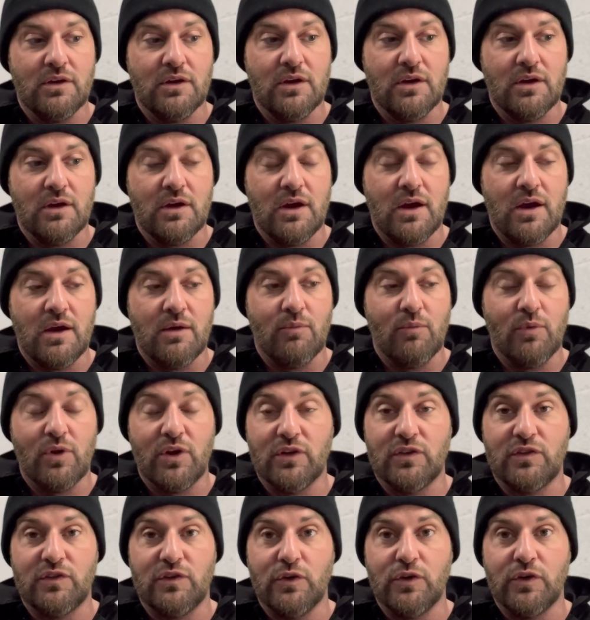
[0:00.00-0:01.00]
when I
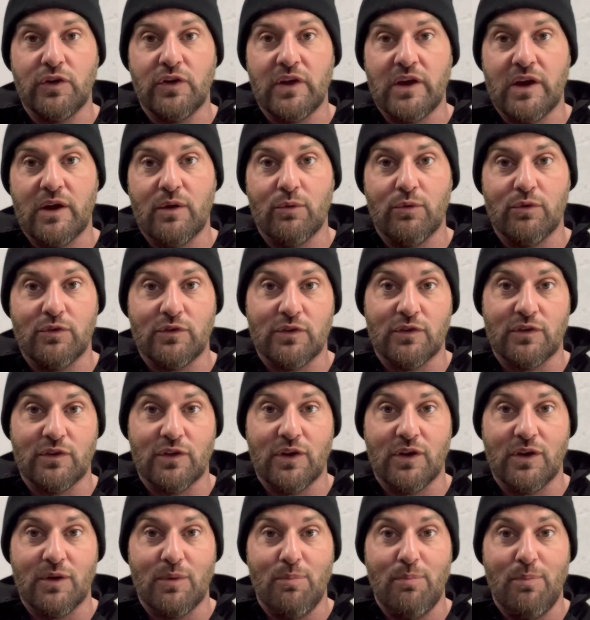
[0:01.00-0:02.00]
stood on it, it was just
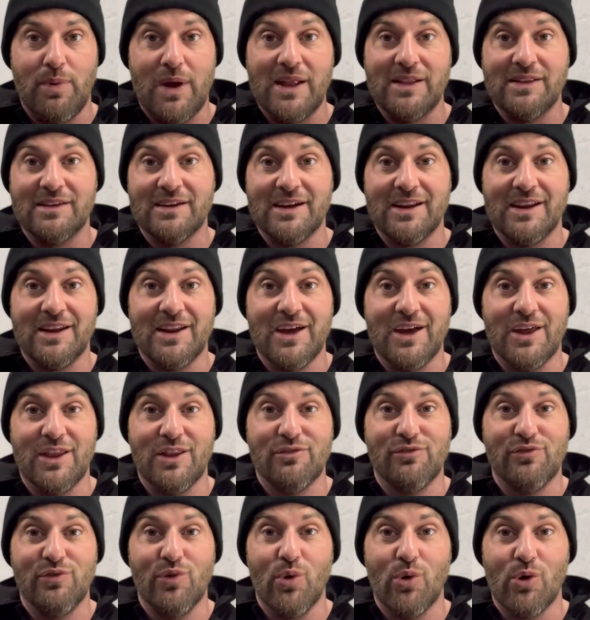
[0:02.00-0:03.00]
like bending and hitting the
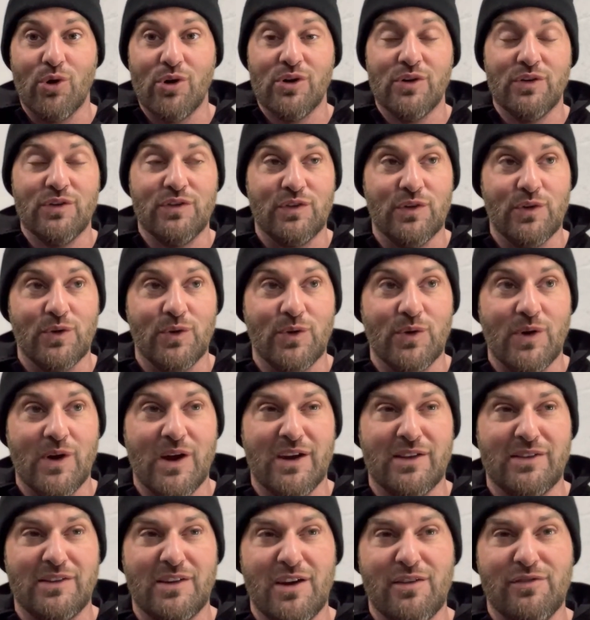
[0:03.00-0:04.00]
floor. So I
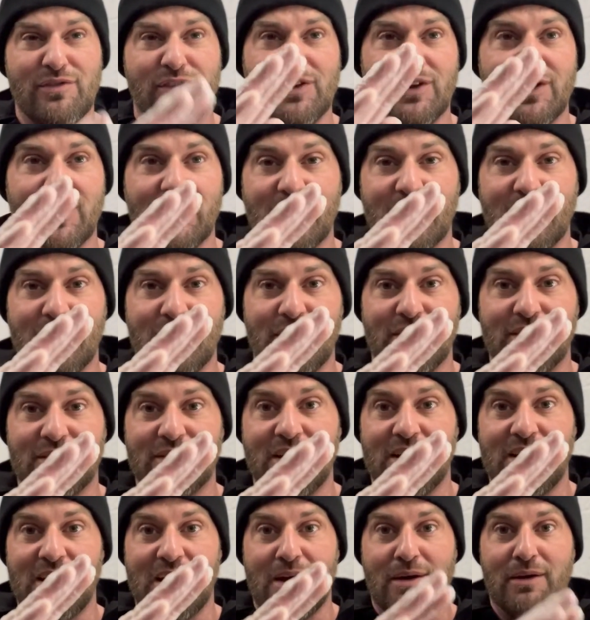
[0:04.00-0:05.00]
had to have it like at this
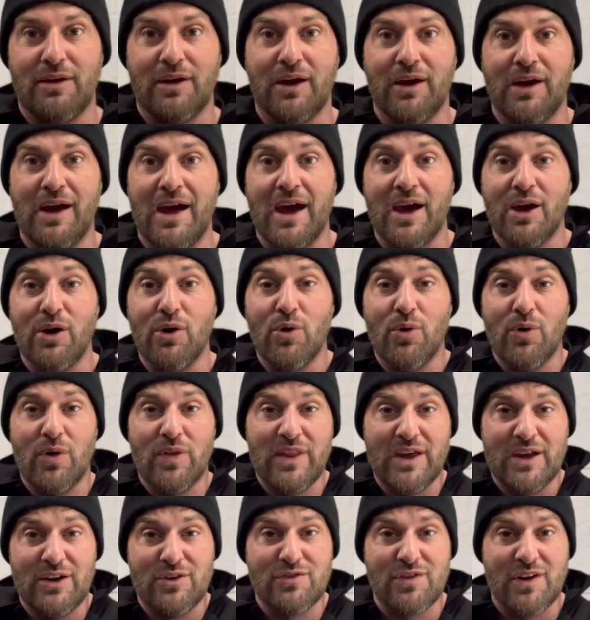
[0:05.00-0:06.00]
kind of angle and
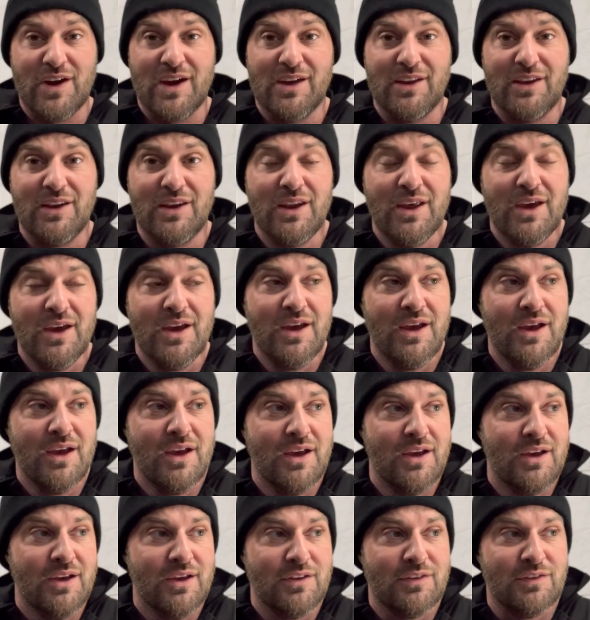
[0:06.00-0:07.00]
then try and
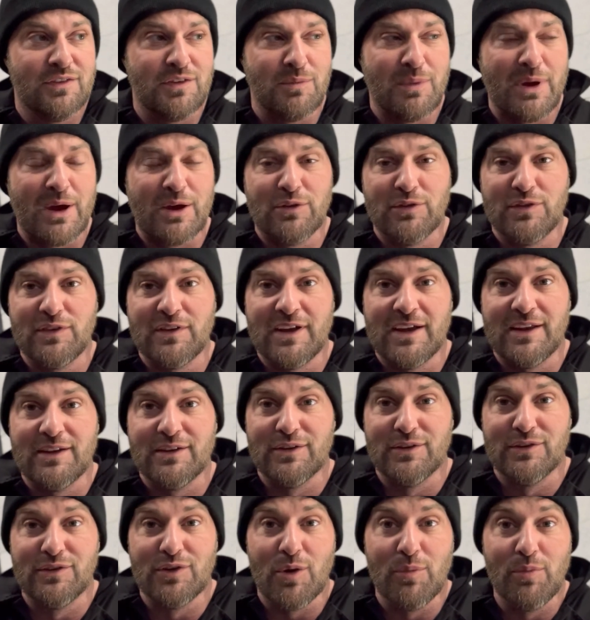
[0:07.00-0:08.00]
somehow stand
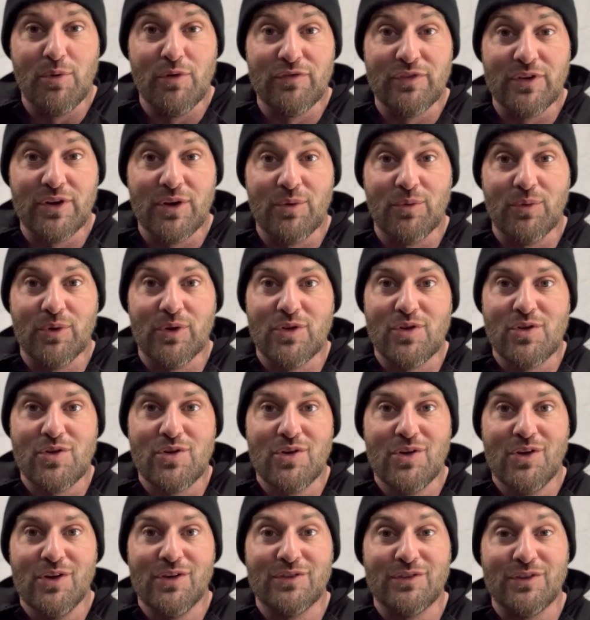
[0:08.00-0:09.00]
on top of it,
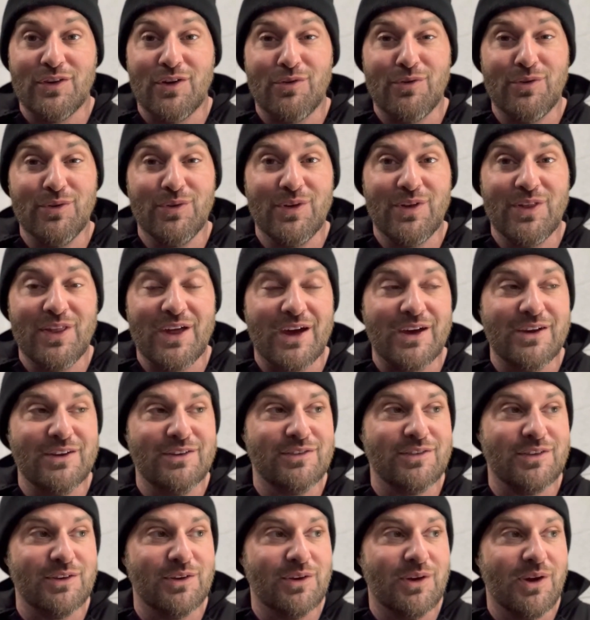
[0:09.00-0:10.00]
which is not really that
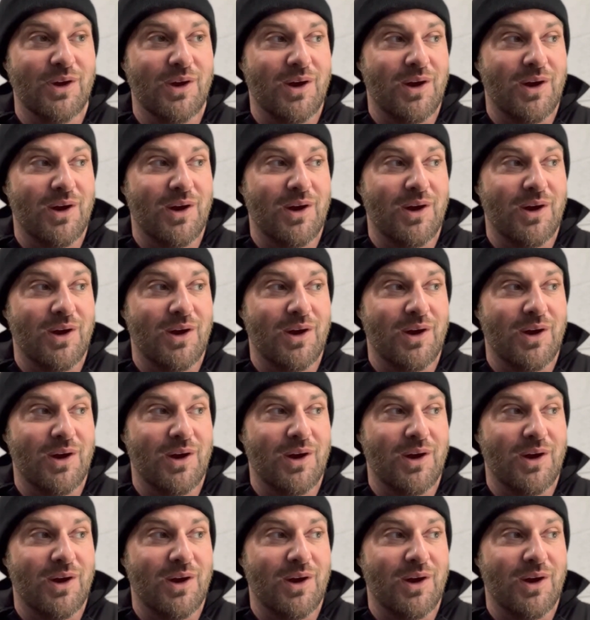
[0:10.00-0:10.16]
easy.